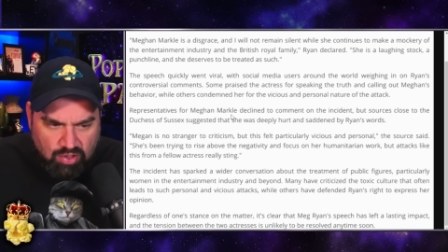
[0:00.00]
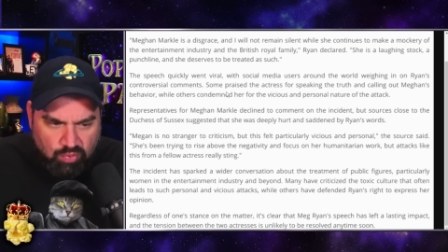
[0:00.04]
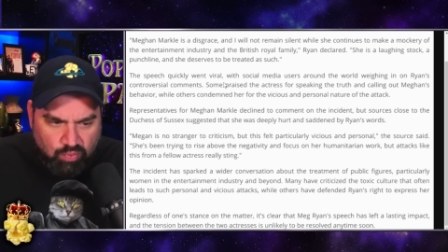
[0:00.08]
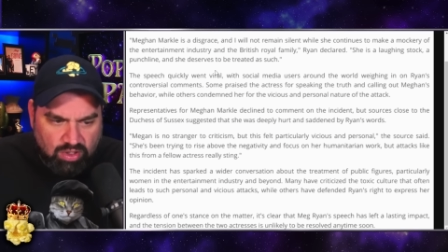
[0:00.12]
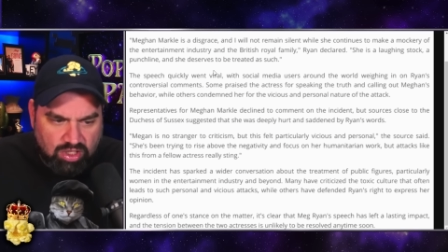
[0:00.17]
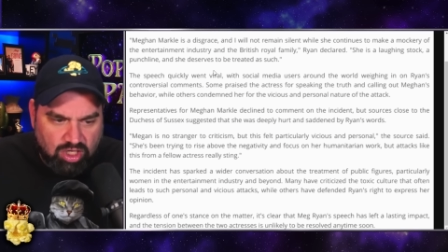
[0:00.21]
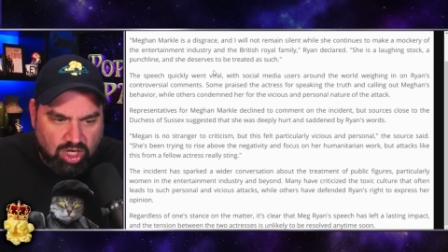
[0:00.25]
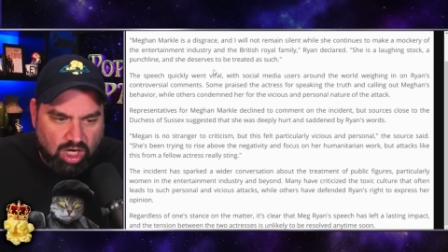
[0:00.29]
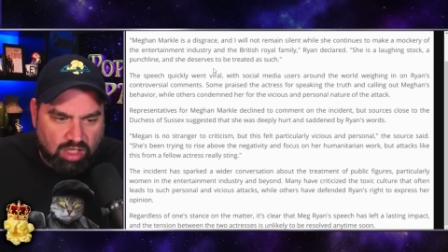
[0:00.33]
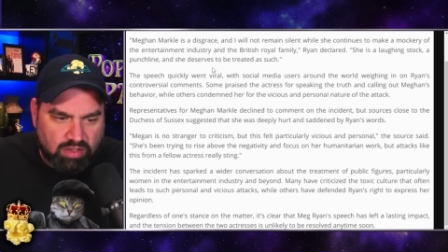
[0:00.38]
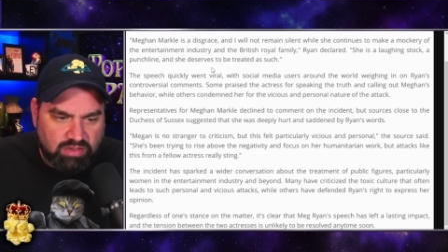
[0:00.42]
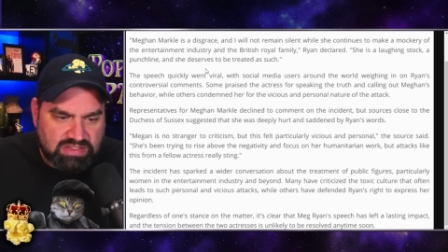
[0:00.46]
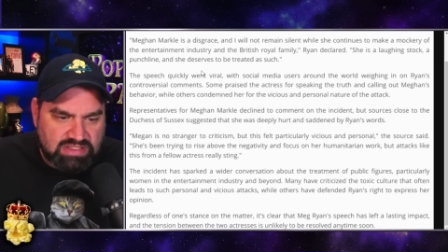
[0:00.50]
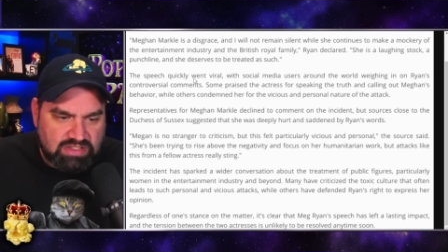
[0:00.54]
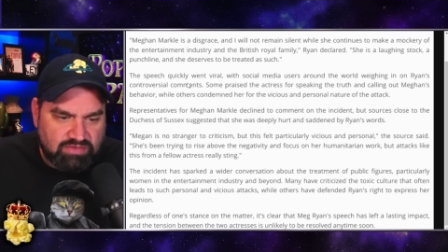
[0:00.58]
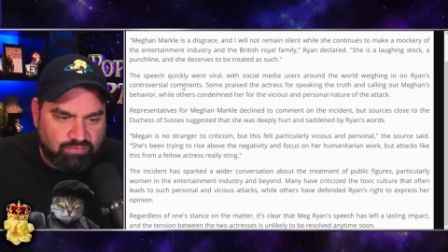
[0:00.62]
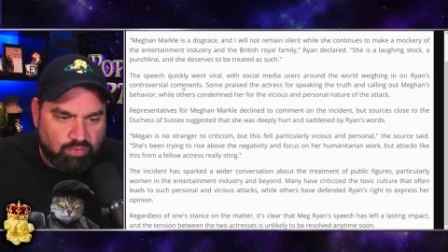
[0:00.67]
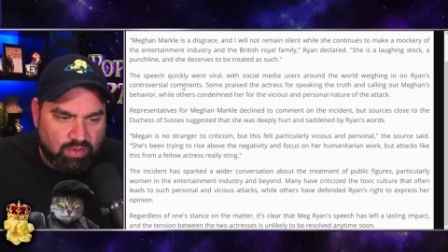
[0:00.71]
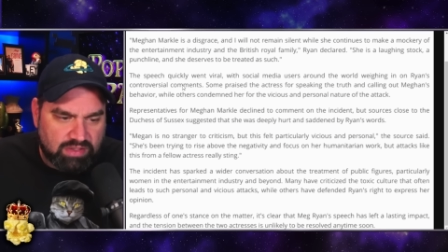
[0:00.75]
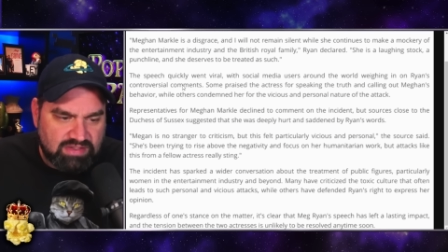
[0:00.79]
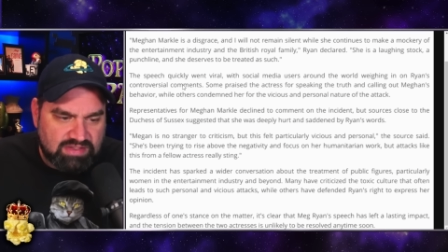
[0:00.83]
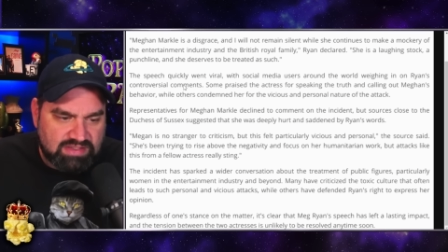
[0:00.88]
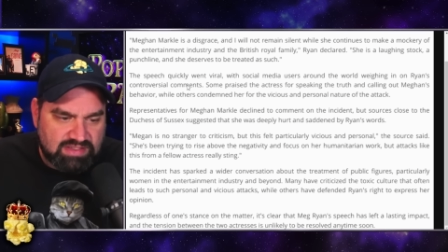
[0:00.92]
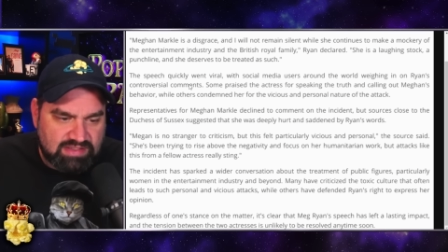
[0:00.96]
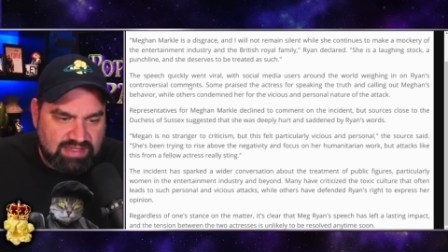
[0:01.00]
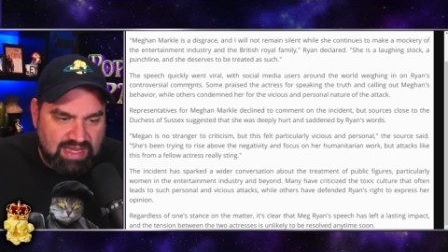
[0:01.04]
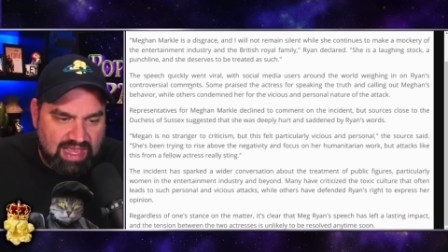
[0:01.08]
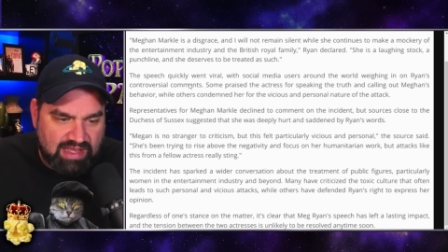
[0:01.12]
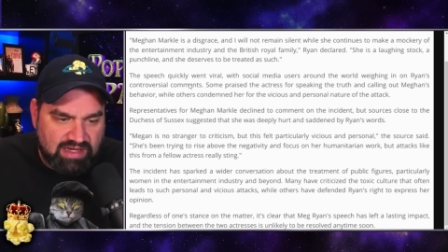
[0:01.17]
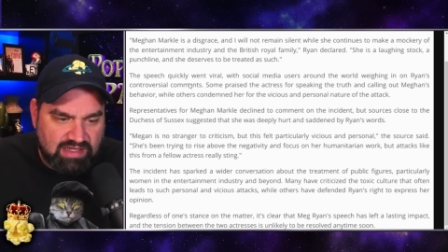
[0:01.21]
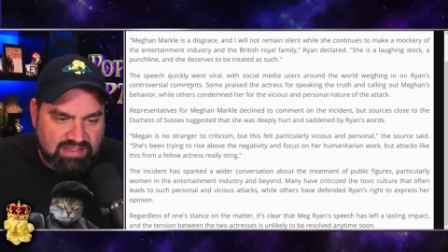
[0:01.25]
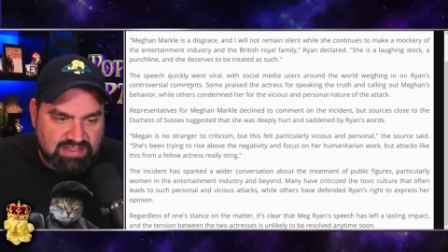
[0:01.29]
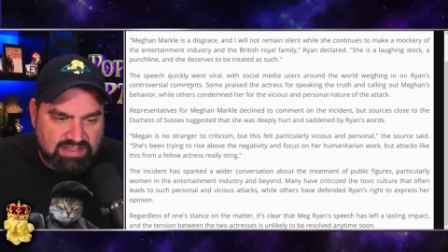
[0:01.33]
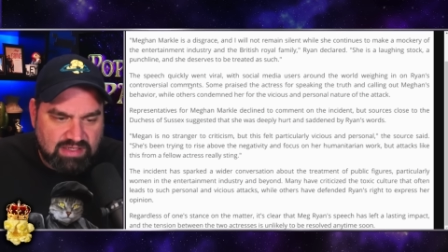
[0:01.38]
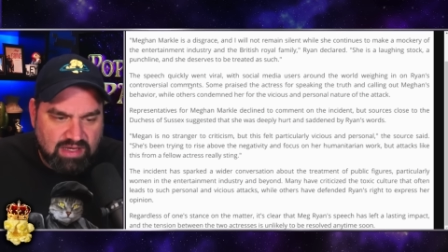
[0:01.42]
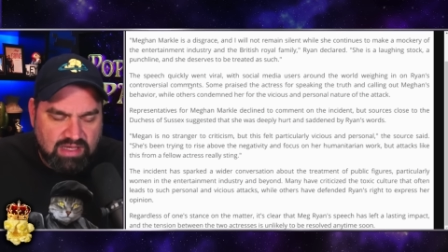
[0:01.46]
Regardless of one's
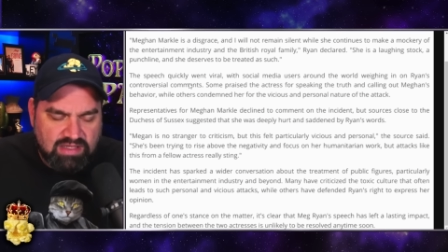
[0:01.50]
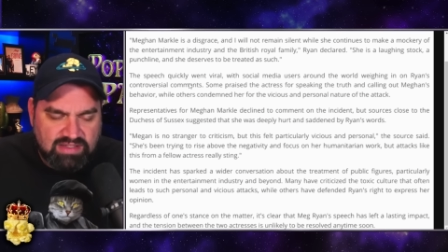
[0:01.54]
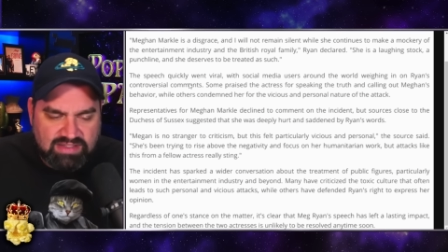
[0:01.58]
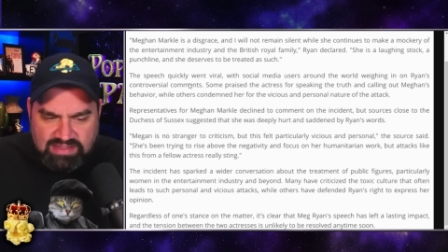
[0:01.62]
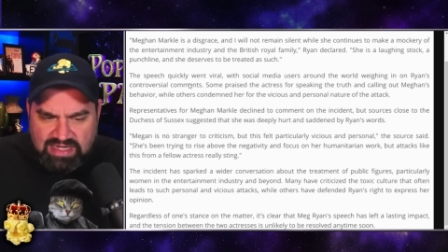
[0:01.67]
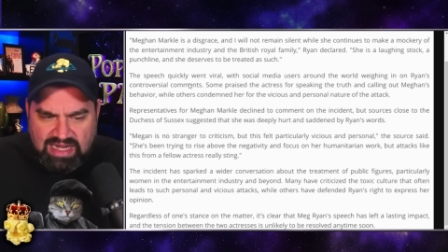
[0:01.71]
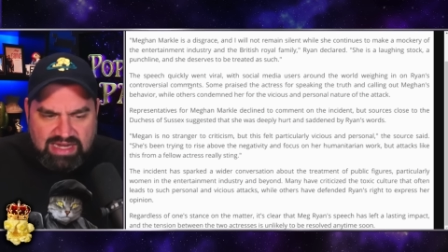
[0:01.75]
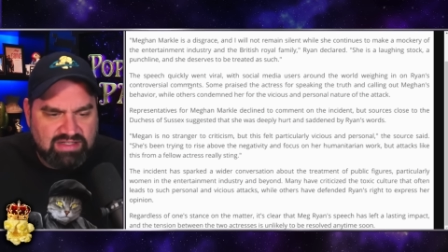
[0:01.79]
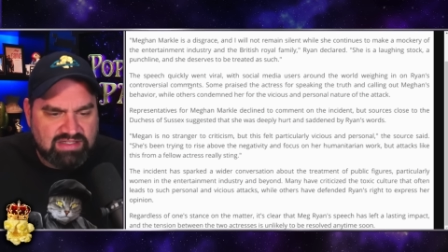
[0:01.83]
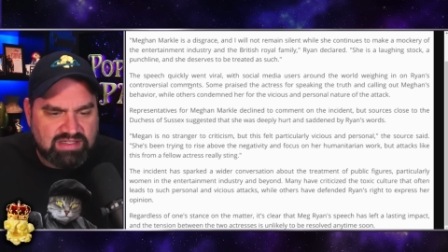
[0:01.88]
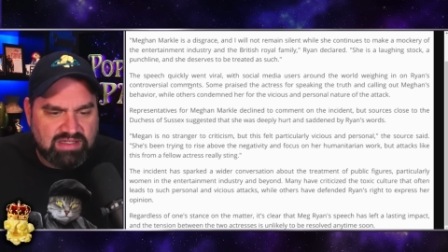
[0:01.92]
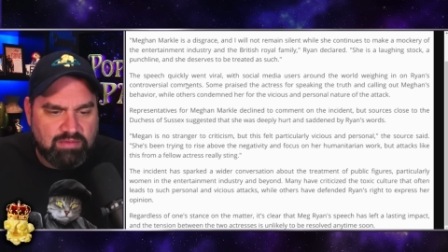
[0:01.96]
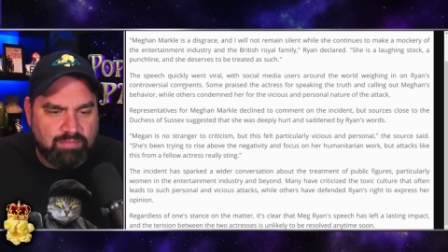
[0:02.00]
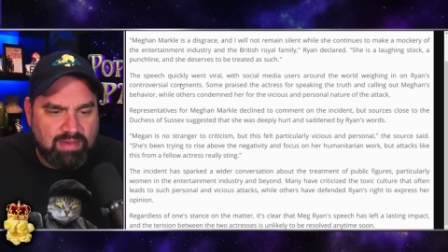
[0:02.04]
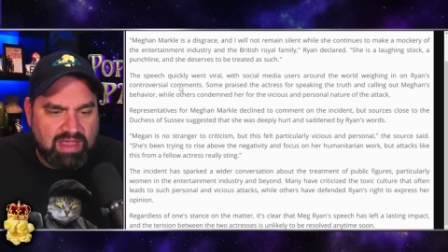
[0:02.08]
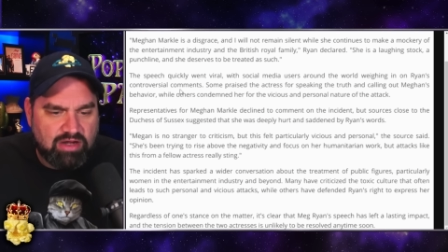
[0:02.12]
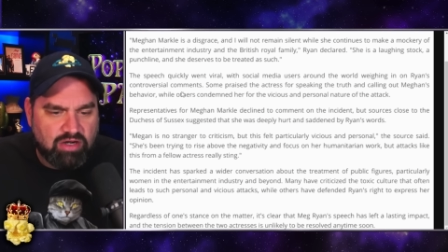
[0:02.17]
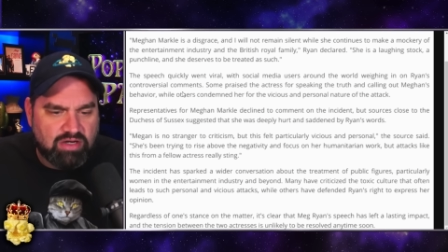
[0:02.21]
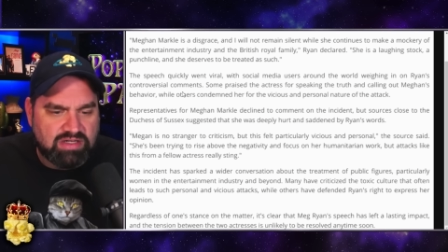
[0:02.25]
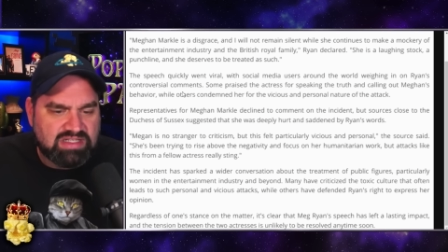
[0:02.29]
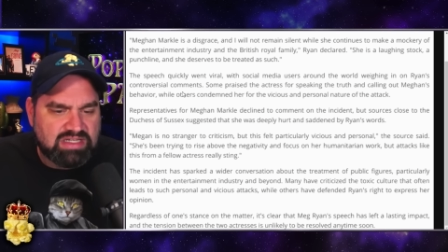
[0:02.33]
status, stance on the matter,